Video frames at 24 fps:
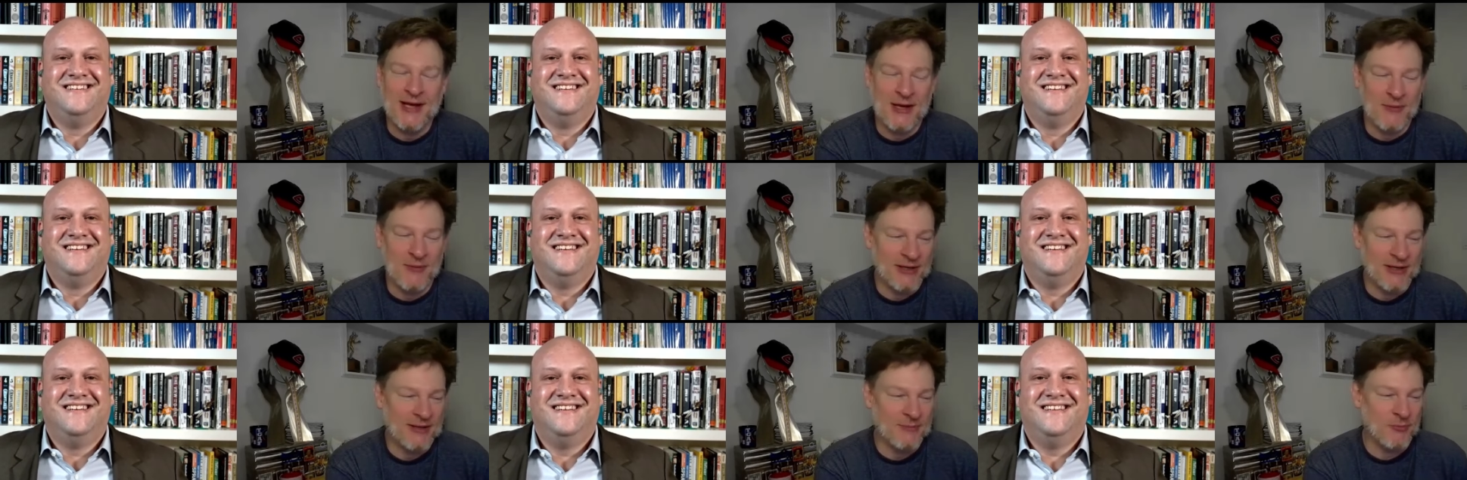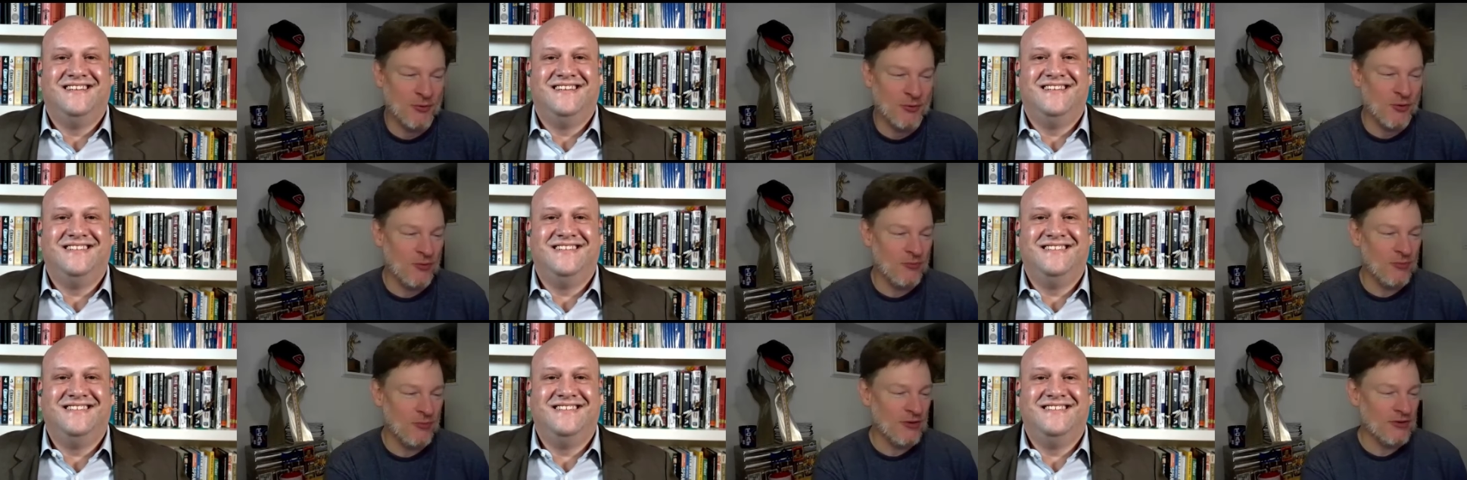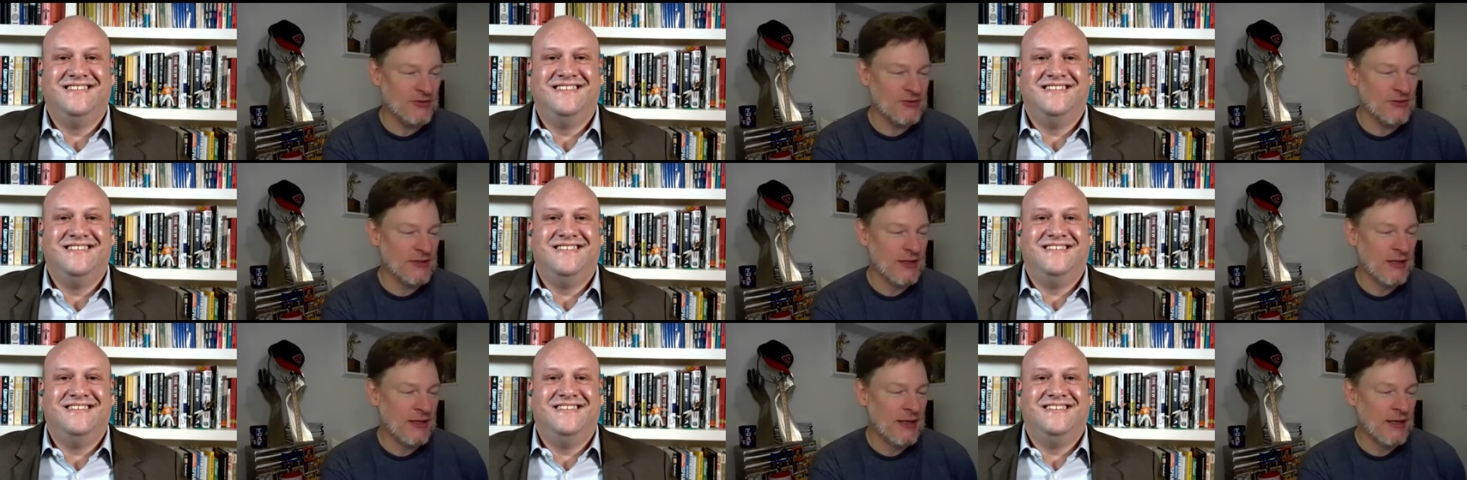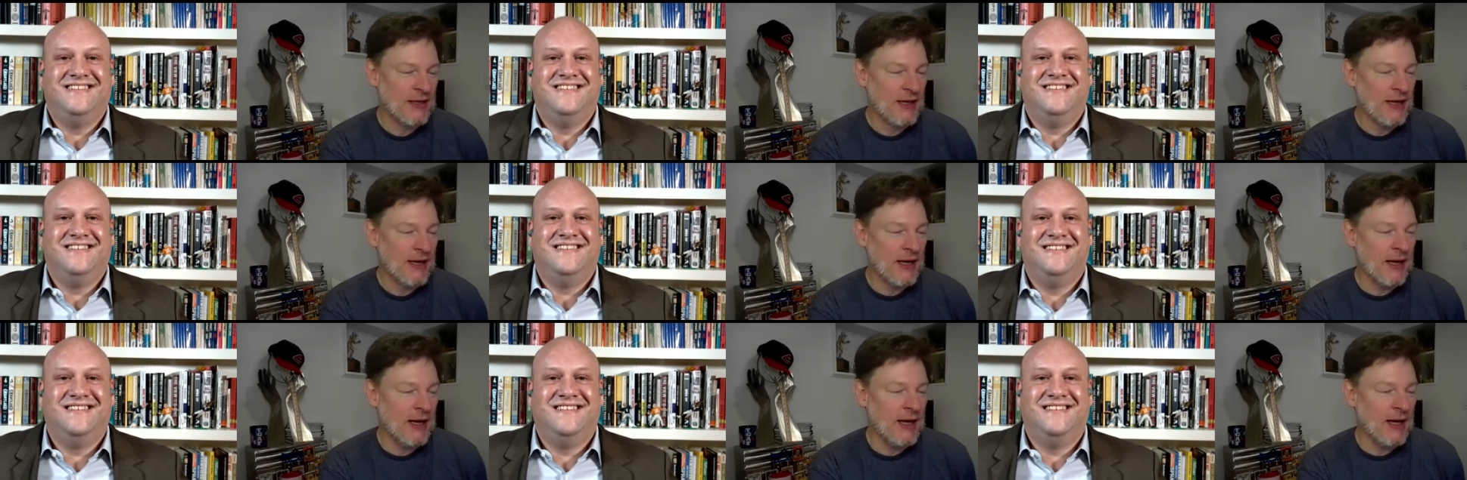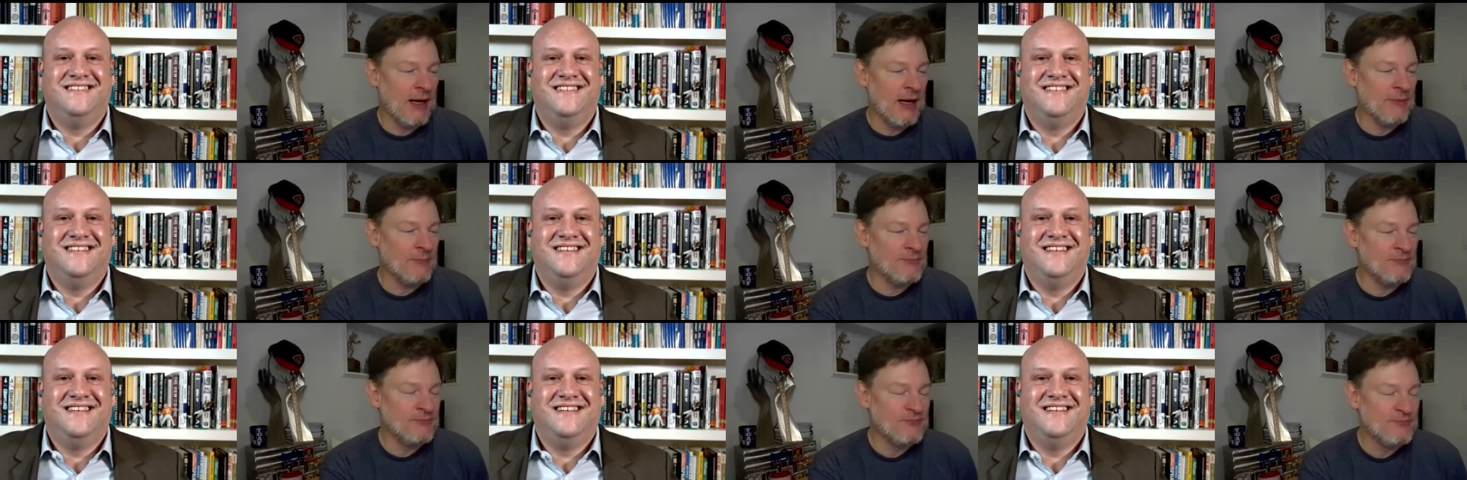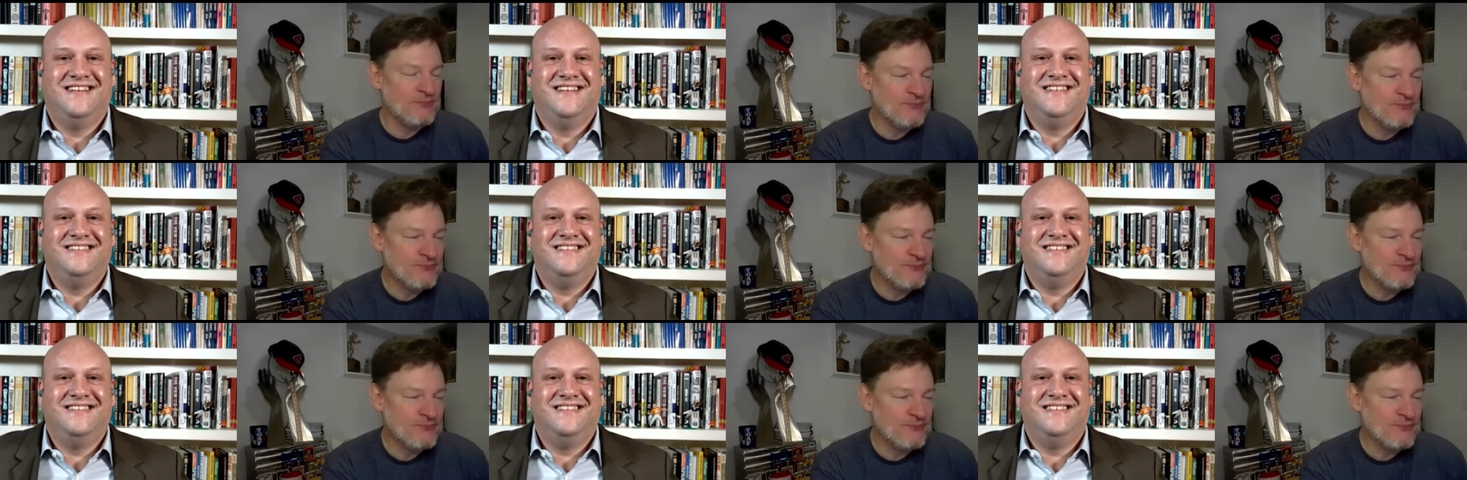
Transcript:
Speaker 1: how many Pro Bowls. Um,